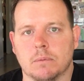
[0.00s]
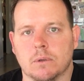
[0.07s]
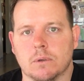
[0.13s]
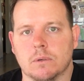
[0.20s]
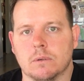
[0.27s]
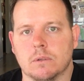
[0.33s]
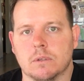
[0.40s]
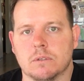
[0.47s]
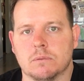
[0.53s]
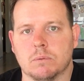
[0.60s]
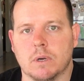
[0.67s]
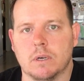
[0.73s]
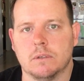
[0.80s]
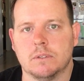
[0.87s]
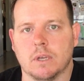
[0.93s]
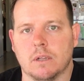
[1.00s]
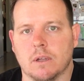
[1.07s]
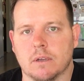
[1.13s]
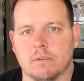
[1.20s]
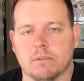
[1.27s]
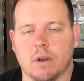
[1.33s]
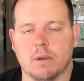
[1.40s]
Google as well, so
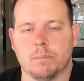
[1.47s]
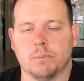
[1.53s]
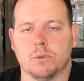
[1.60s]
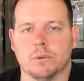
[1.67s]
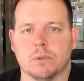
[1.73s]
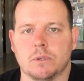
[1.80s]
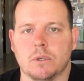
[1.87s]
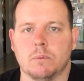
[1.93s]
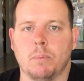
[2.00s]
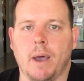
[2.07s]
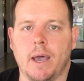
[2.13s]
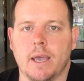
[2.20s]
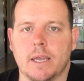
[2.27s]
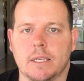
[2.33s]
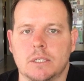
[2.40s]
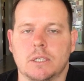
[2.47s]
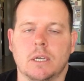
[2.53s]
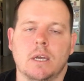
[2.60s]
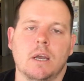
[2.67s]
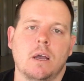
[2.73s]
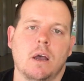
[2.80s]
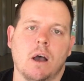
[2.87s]
like if I do a new page,
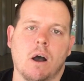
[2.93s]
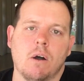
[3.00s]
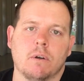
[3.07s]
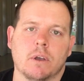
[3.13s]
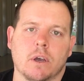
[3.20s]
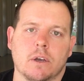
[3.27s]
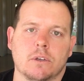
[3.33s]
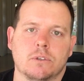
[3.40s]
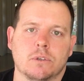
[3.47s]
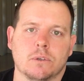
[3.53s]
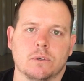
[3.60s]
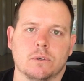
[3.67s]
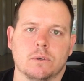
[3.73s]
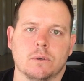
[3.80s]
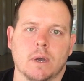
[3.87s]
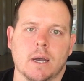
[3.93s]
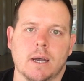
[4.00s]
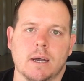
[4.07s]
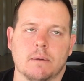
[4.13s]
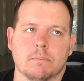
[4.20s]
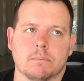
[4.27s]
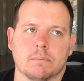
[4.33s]
I'll go to
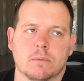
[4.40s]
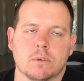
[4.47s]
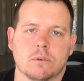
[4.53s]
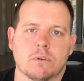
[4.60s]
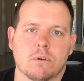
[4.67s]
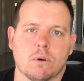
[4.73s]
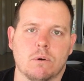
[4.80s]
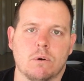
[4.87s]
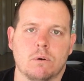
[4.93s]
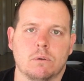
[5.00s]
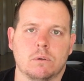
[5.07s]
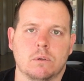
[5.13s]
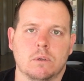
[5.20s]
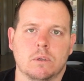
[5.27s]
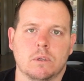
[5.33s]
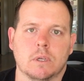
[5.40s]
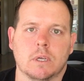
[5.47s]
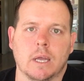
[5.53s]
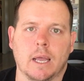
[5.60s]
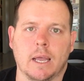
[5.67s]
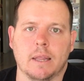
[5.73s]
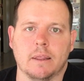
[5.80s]
crawl,
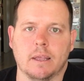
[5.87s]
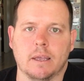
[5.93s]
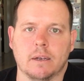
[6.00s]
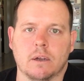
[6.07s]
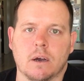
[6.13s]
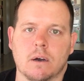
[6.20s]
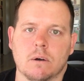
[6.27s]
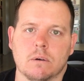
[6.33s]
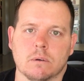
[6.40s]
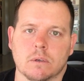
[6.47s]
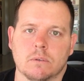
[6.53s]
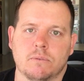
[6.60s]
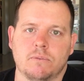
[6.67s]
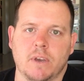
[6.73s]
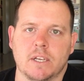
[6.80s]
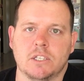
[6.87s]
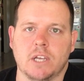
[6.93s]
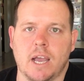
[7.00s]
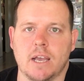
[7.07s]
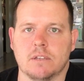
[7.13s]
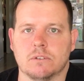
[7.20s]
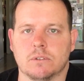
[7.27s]
and then I'll fetch
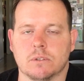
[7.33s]
as